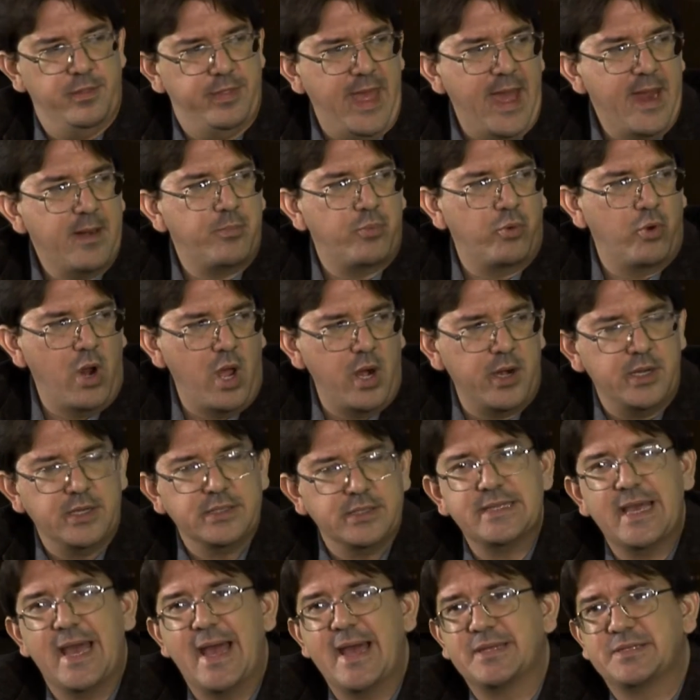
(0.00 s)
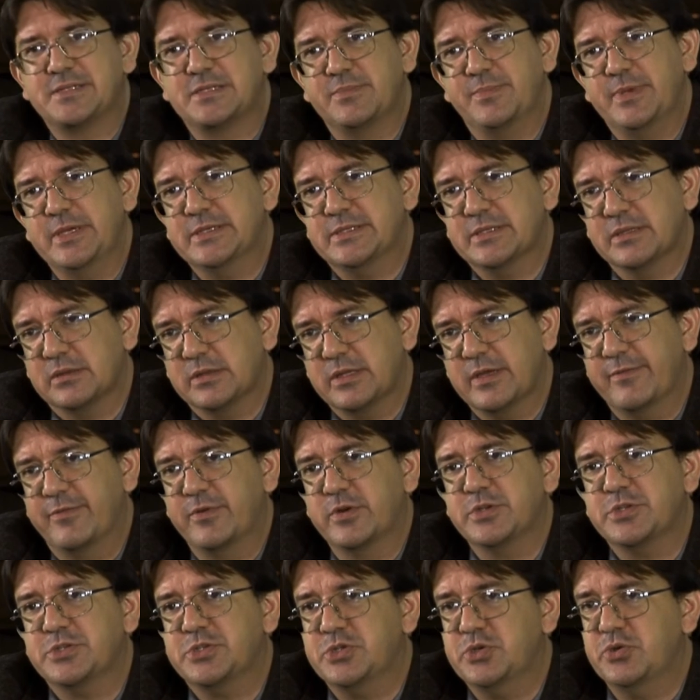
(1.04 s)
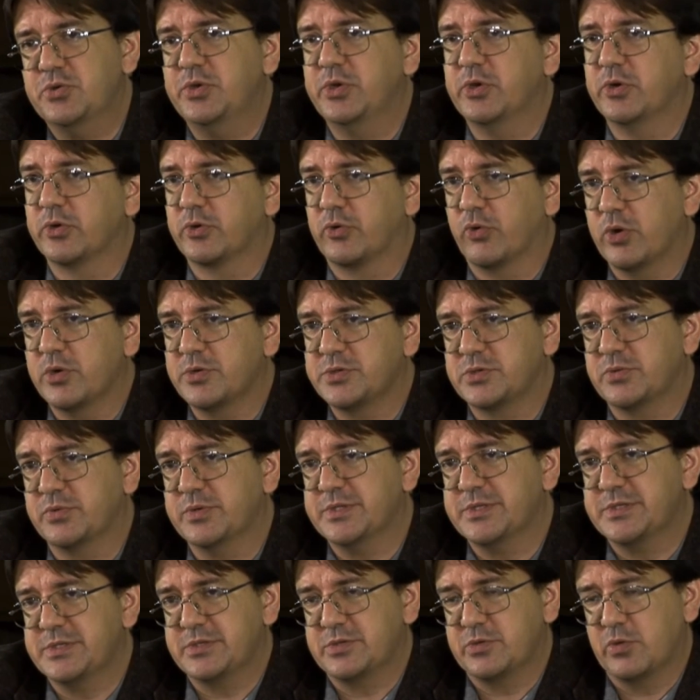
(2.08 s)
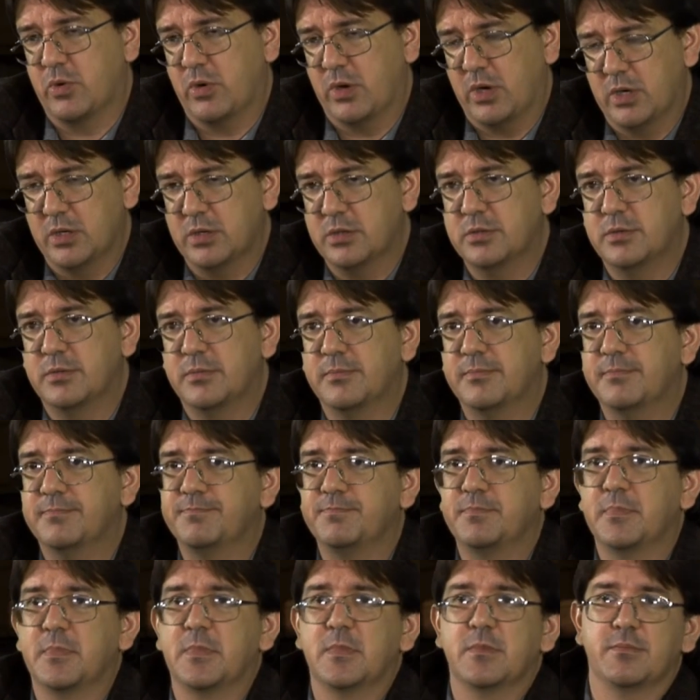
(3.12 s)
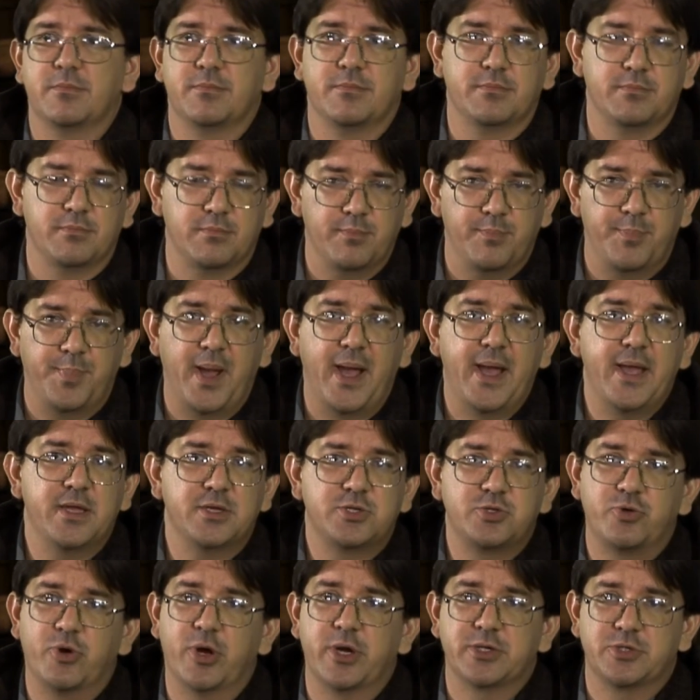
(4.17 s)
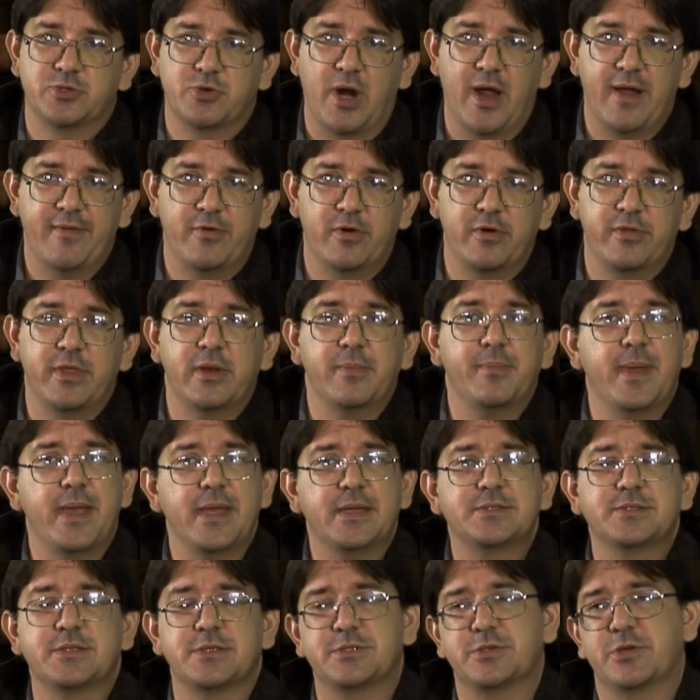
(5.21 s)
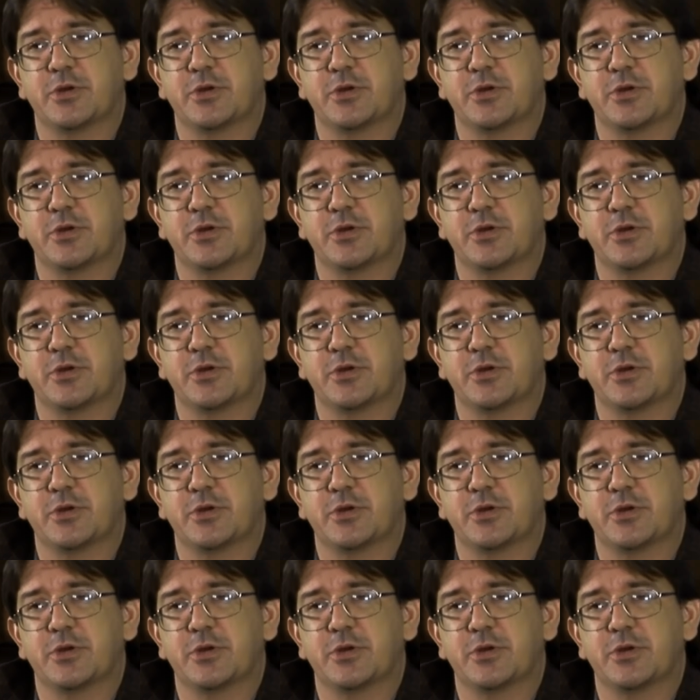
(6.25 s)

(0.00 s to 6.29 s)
that product has to be delivered to your grocery store by a truck driver that makes a